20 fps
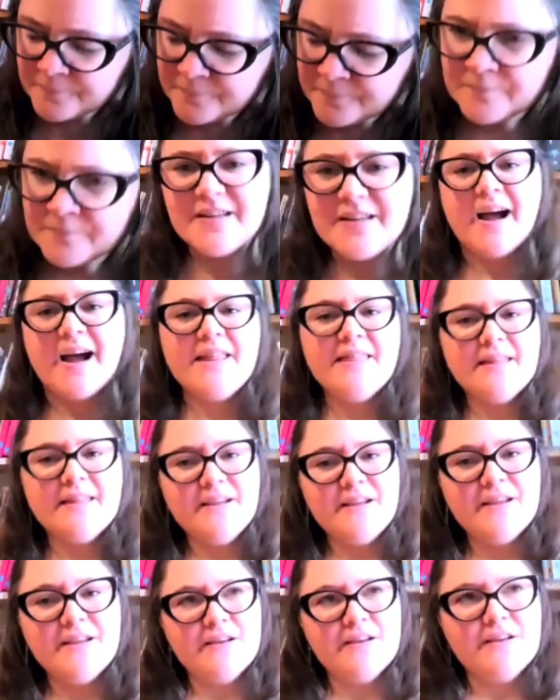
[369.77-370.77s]
Yeah, I
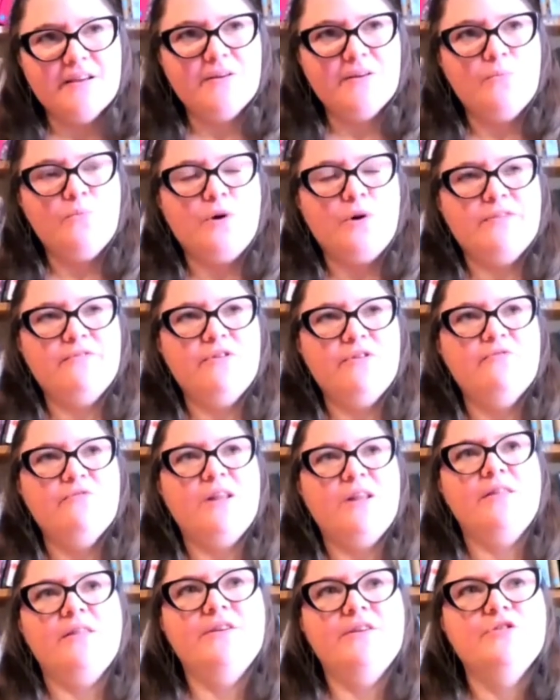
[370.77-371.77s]
think one of the
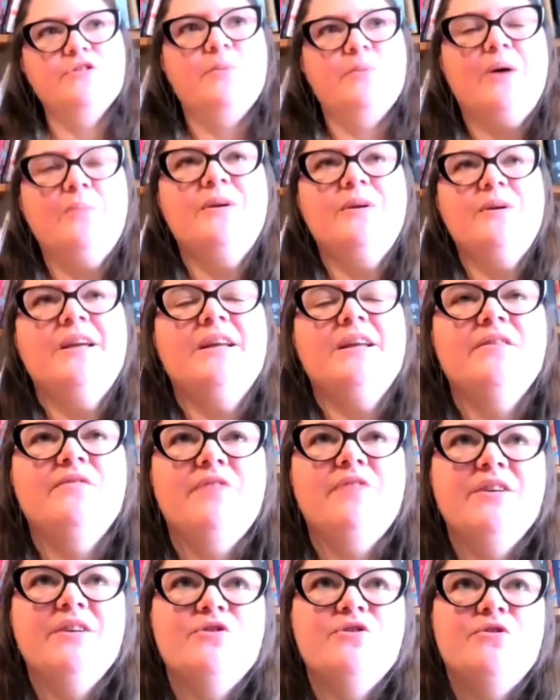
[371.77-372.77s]
fun things about being an
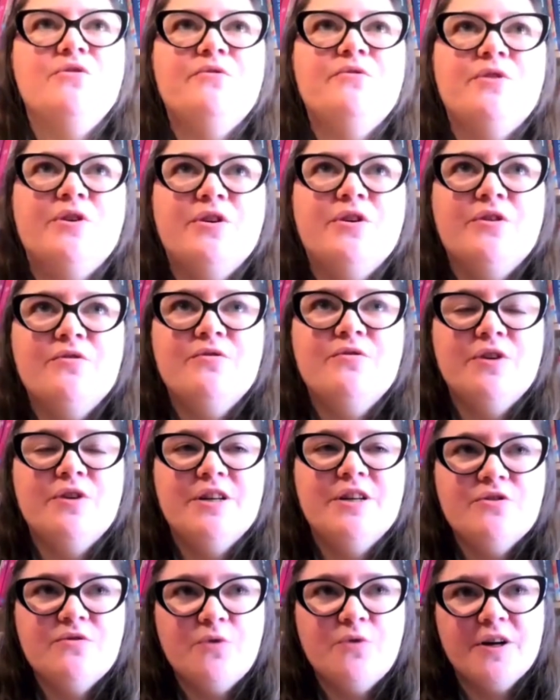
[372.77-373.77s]
advisor for
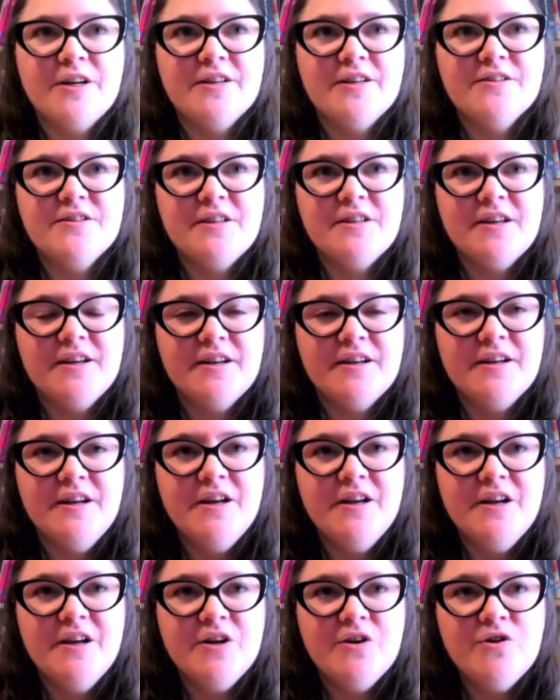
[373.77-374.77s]
East Fork is that
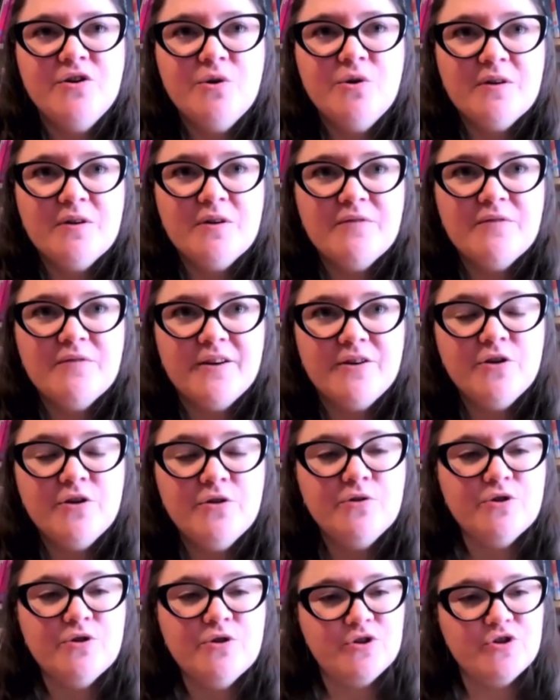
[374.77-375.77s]

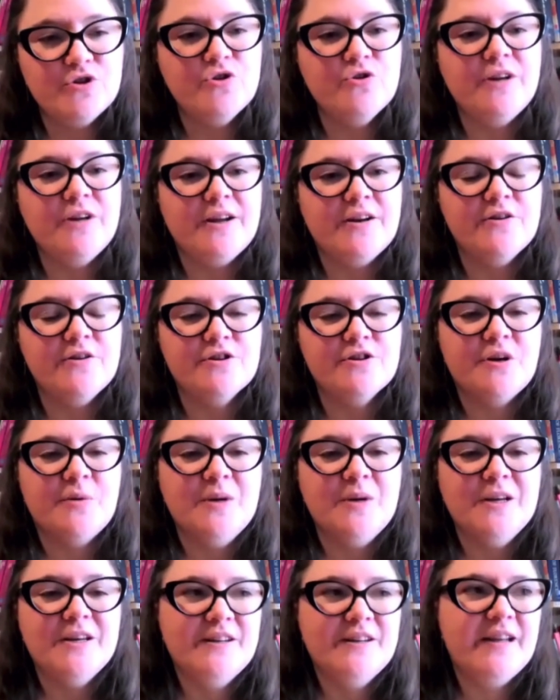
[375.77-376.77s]
new student editors come
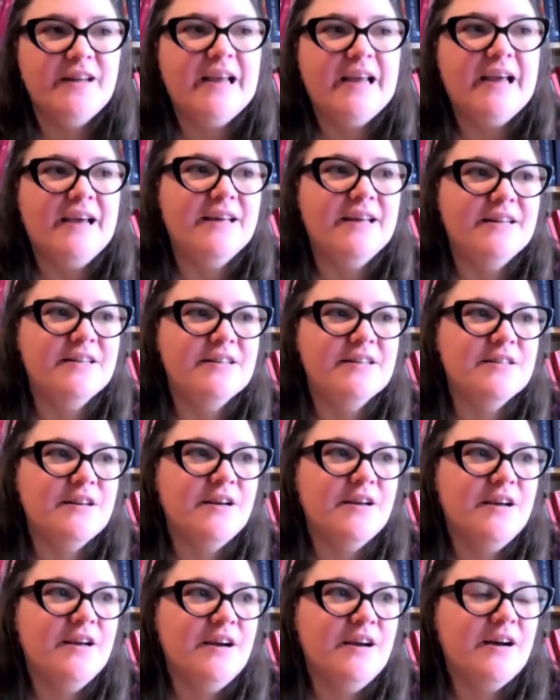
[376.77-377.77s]
in and
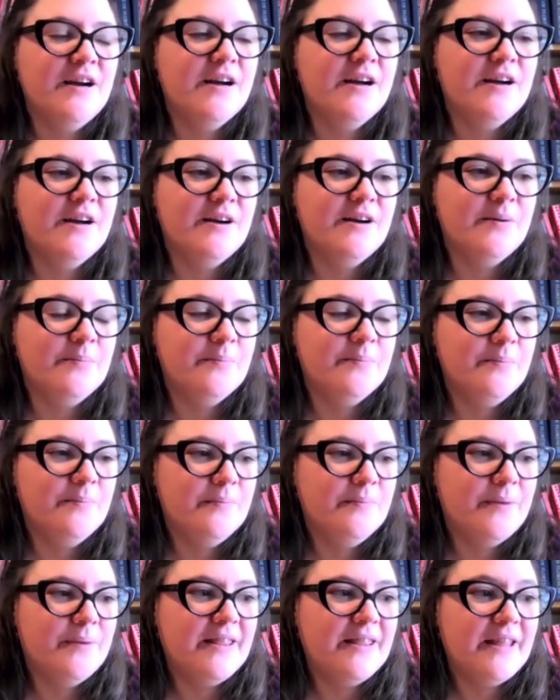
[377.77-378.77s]

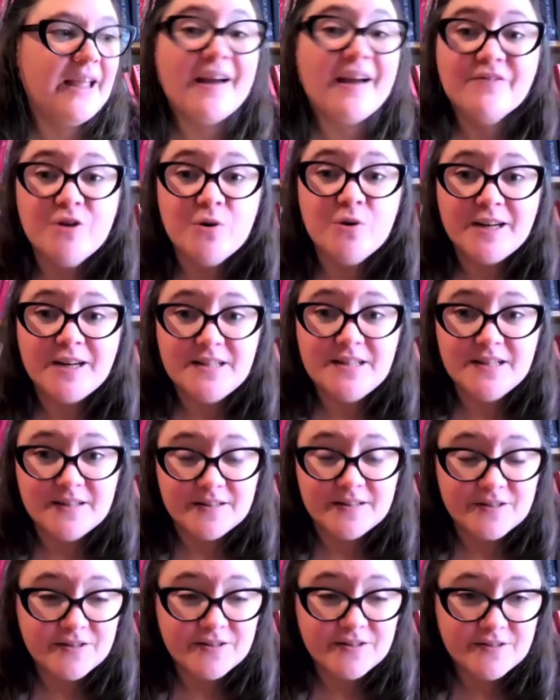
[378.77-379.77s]
they have new
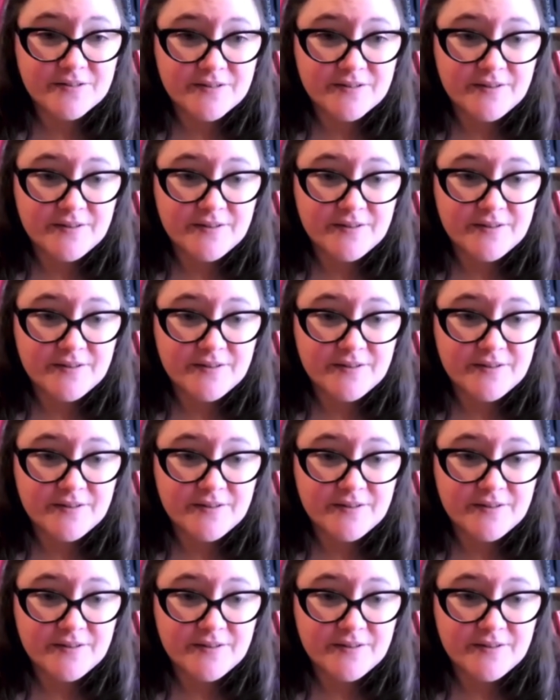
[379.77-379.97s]
ideas.